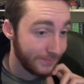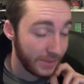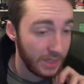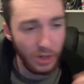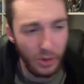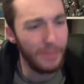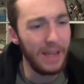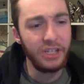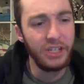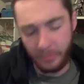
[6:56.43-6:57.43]
So it
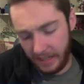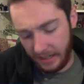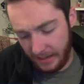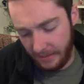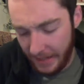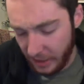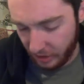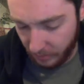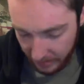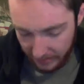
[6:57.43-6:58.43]
may just be
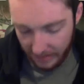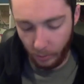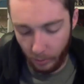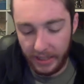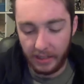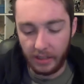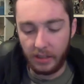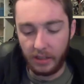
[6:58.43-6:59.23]
that we